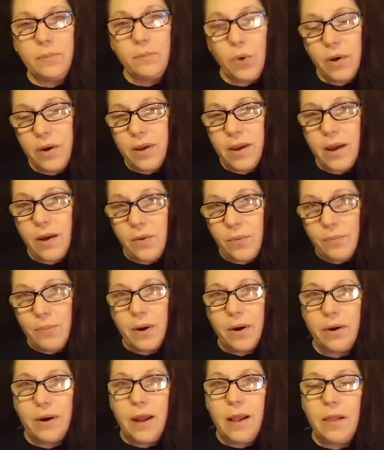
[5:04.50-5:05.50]
Good morning out in
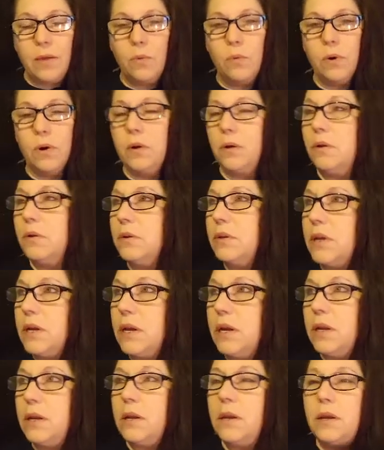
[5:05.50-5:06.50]
Bartonella world.
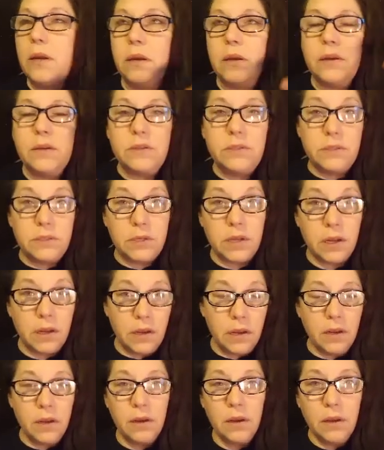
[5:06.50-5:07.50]
It is
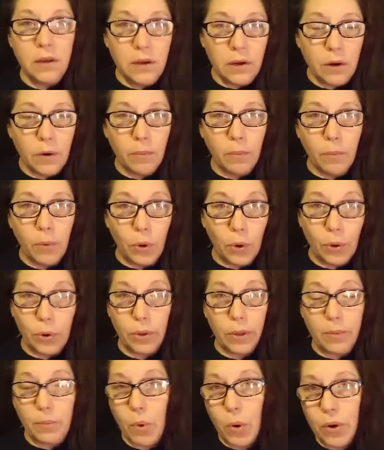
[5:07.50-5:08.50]

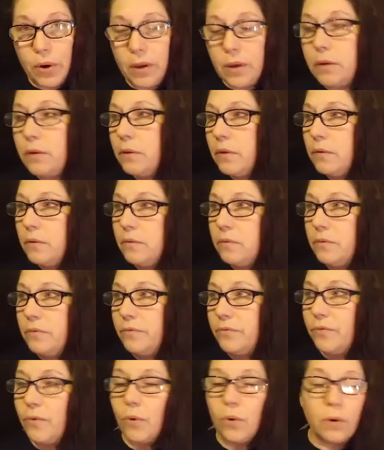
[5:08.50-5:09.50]
early morning
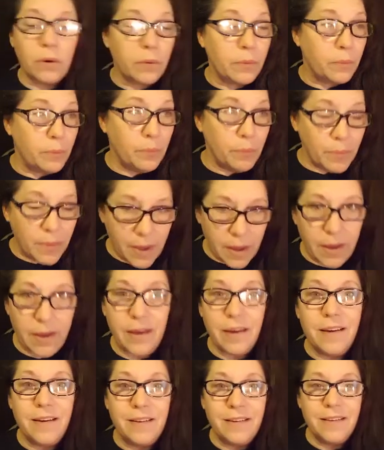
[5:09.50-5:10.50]
for
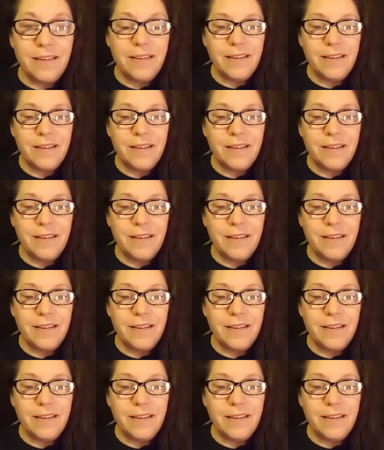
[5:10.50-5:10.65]
me.